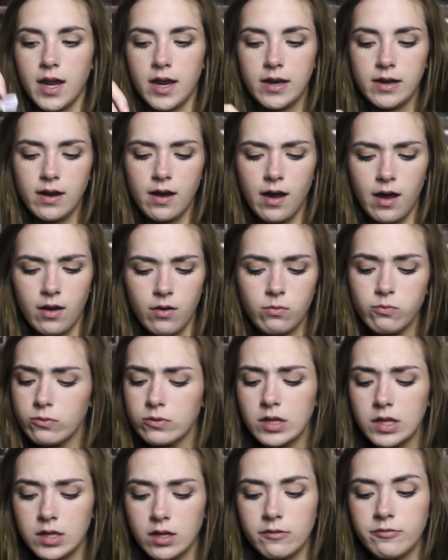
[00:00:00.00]
and I
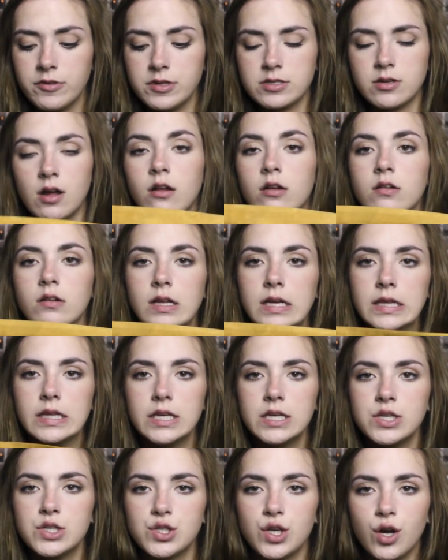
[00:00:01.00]
really love this color
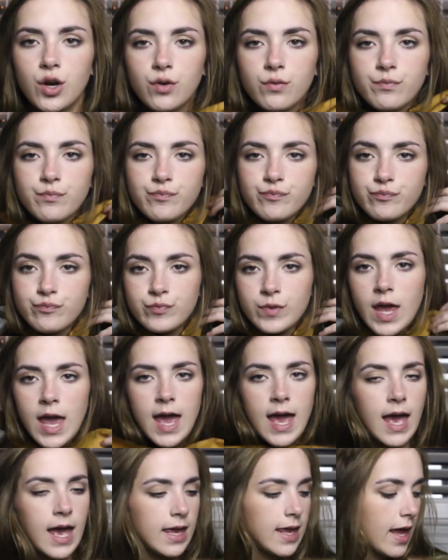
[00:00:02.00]
lately so
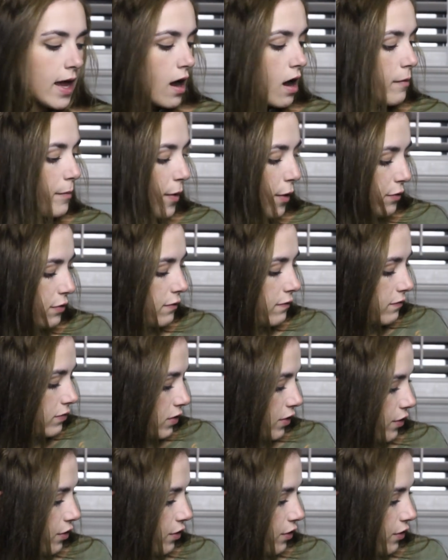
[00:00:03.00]
yeah, I got both of